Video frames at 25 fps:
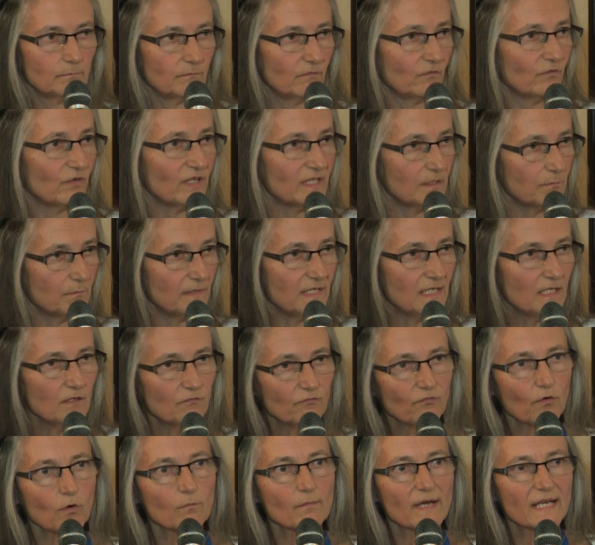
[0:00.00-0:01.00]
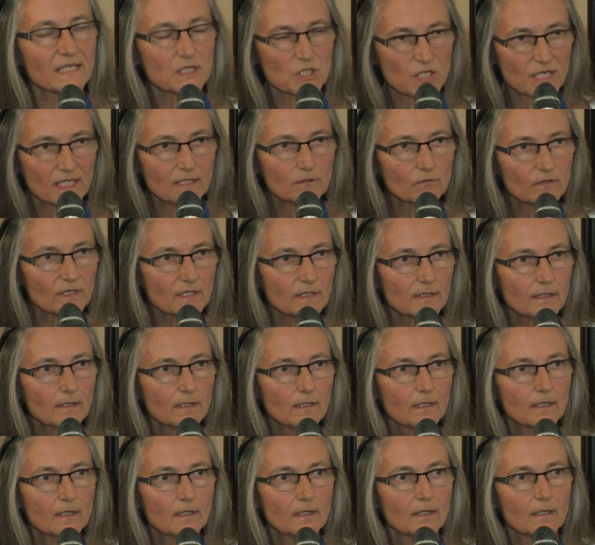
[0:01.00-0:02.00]
with me for my children.
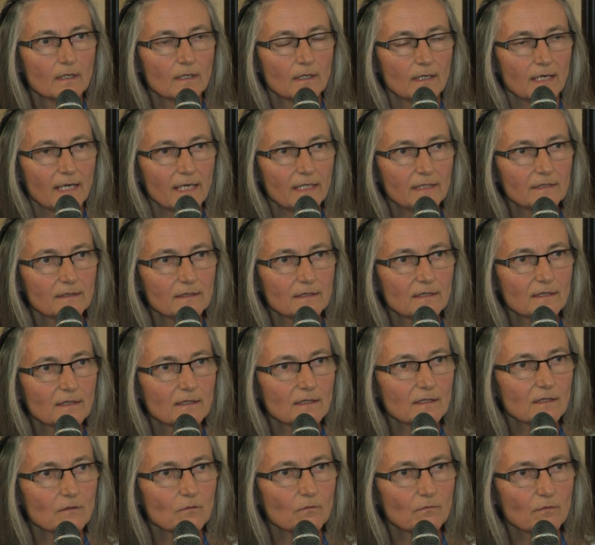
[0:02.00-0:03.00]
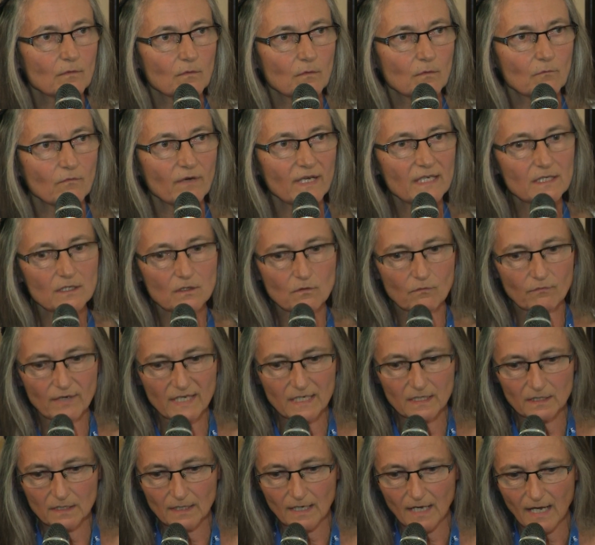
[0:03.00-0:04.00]
And
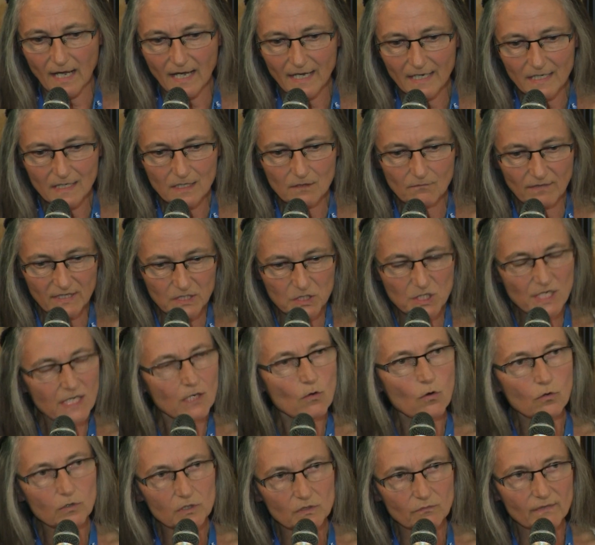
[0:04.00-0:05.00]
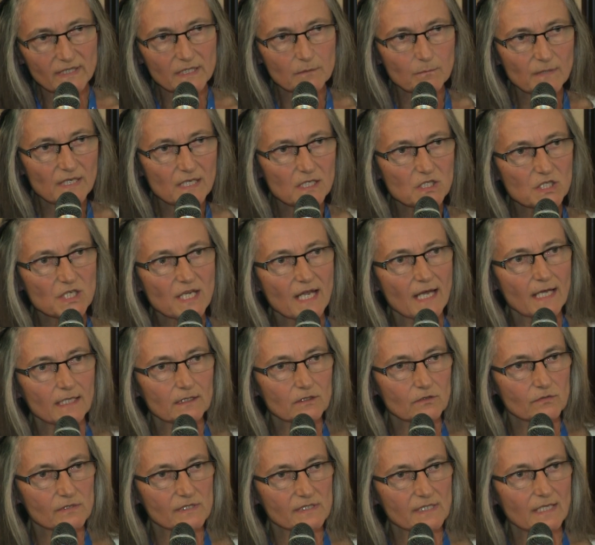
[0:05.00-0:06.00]
when she cooked with me, she
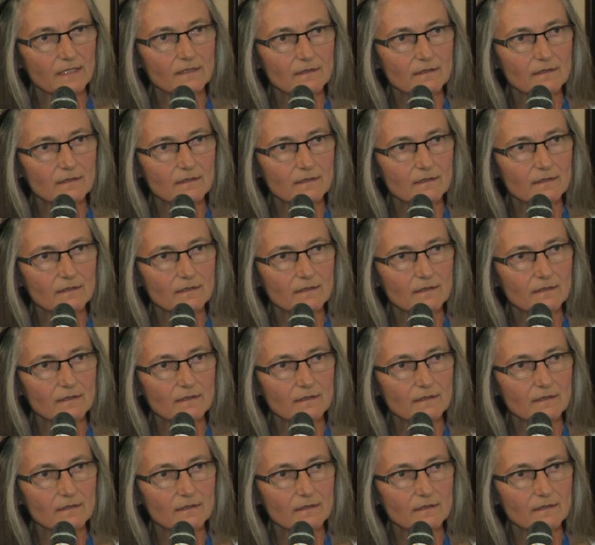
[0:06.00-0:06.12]
had to